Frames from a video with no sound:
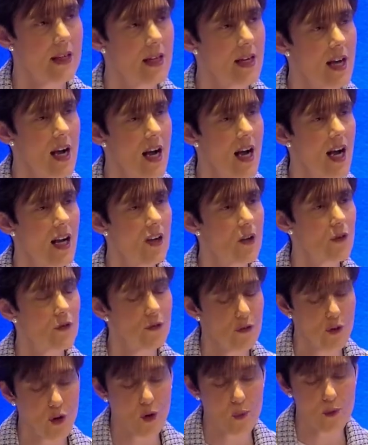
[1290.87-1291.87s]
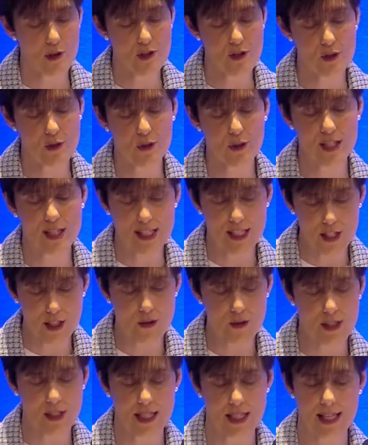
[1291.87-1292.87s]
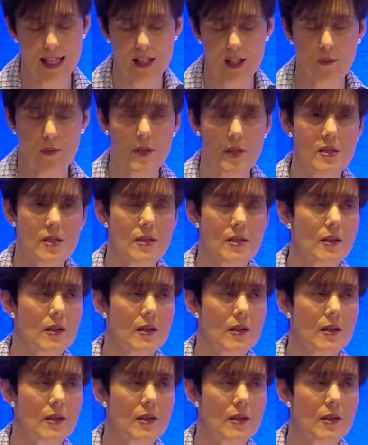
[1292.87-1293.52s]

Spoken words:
I look forward to continued engagement